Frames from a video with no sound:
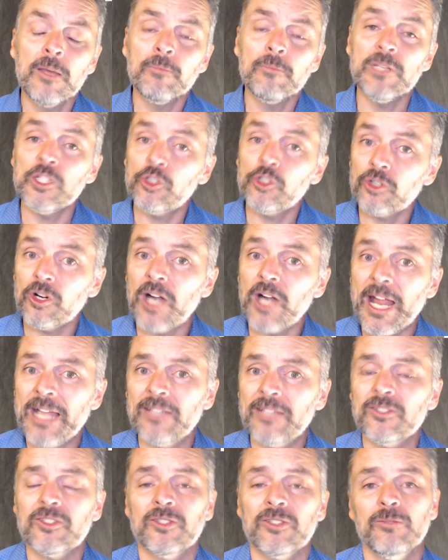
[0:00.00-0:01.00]
Be sure
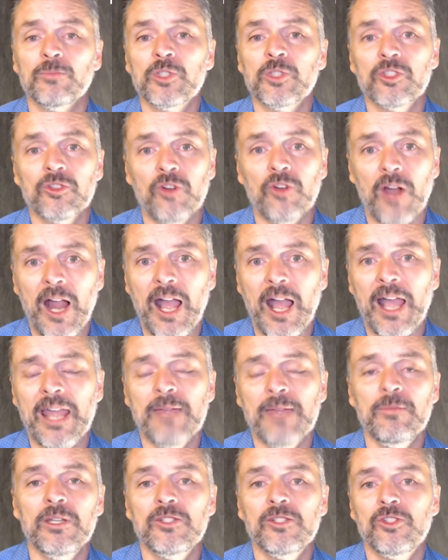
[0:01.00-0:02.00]
and
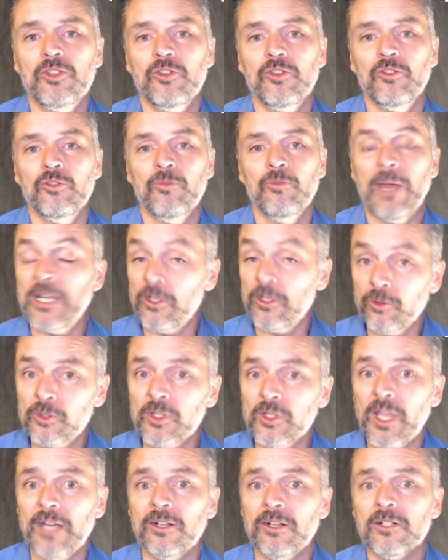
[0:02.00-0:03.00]
subscribe to my
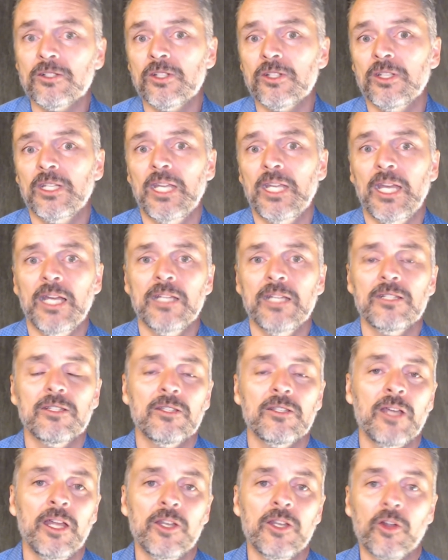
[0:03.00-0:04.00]
newsletter to
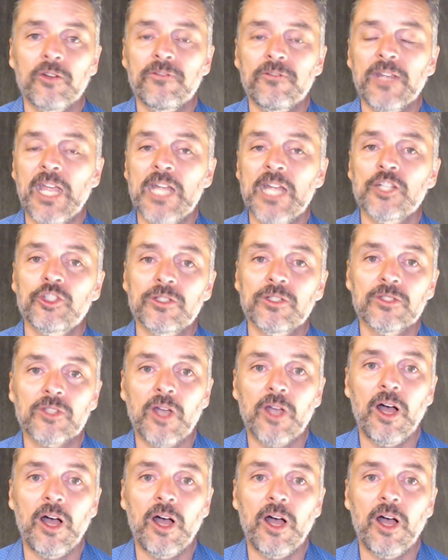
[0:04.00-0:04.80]
get notifications